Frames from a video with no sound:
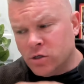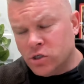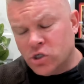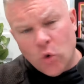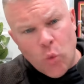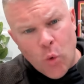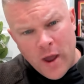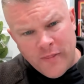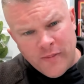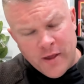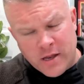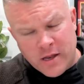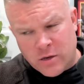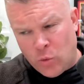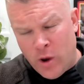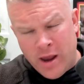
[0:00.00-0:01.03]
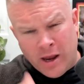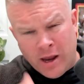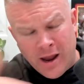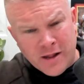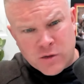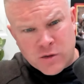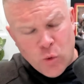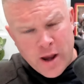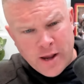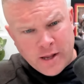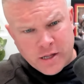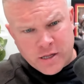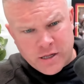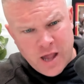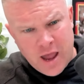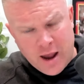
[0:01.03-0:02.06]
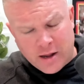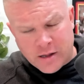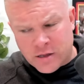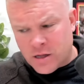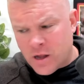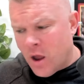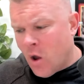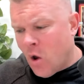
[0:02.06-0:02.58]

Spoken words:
to win this week. It's week 6.